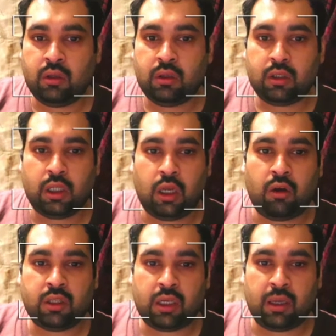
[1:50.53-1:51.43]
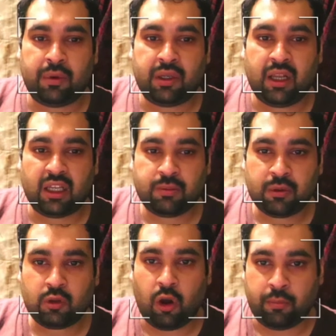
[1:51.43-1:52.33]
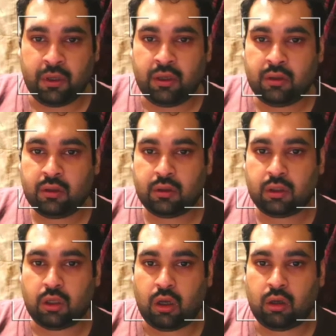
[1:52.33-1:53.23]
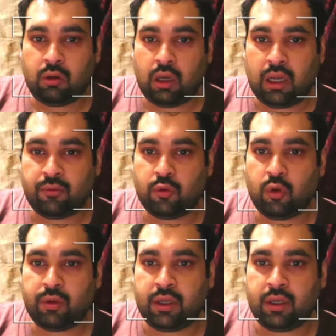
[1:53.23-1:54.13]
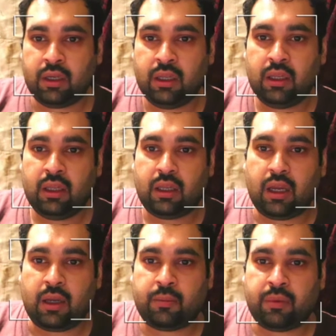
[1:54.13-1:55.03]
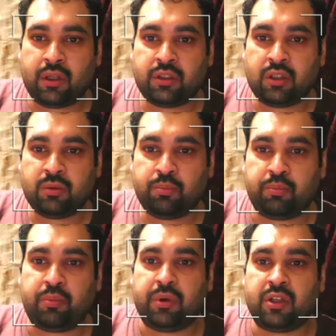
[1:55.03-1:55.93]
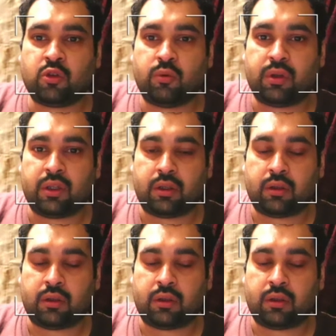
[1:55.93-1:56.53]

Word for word: Now the campaign has been copied. Now I have to go over here and press the paste over here.